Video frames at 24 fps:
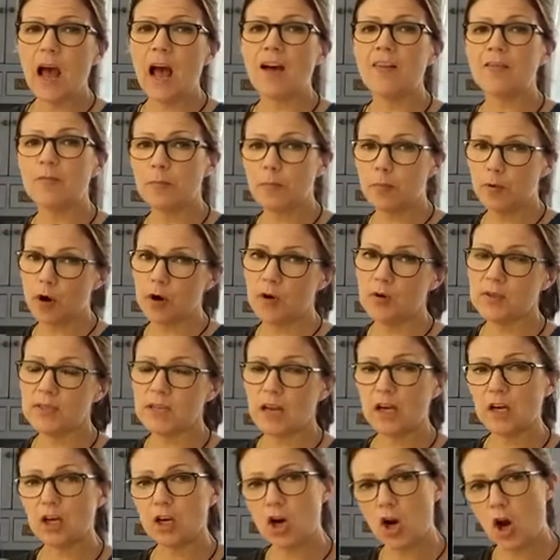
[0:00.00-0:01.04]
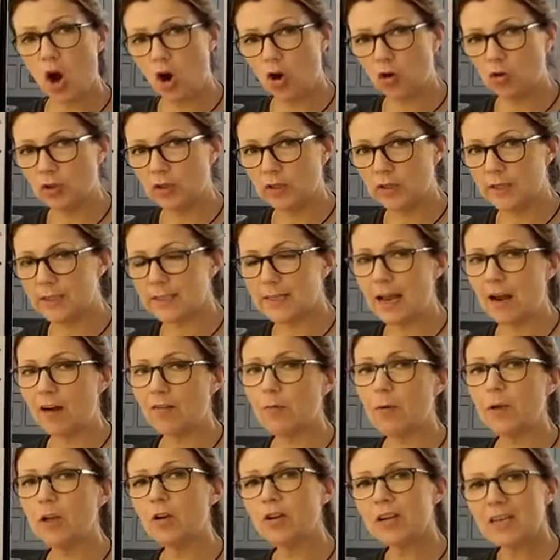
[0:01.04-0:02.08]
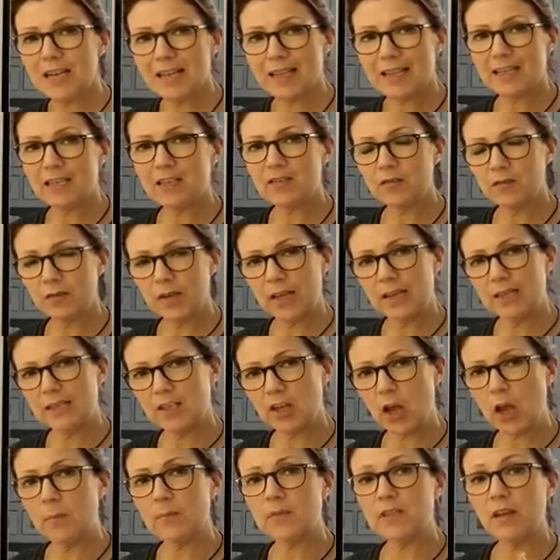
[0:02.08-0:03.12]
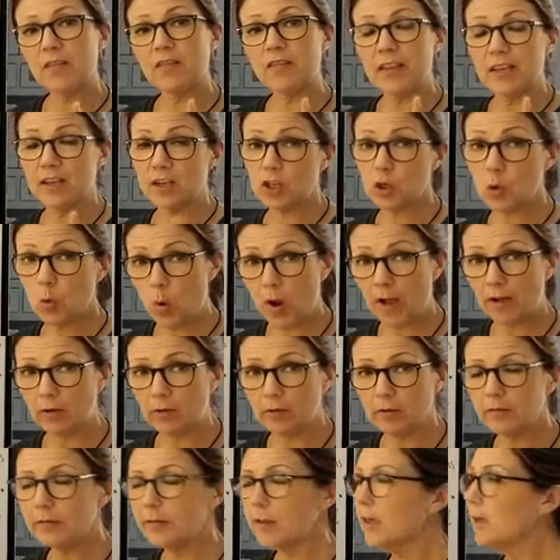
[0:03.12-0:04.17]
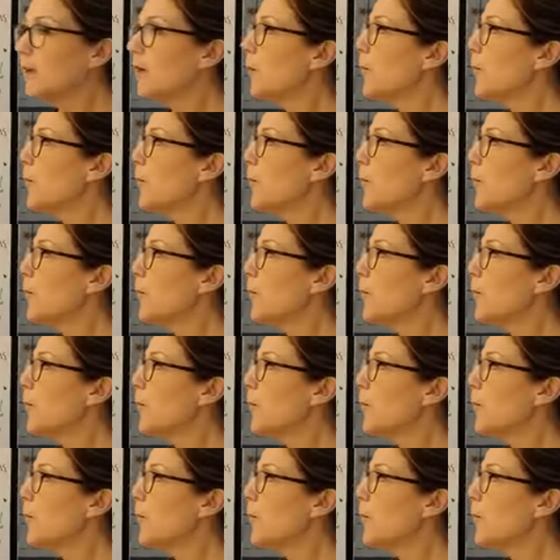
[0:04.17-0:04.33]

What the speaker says: have pros and cons. Now, if we're looking at this in terms of year 12,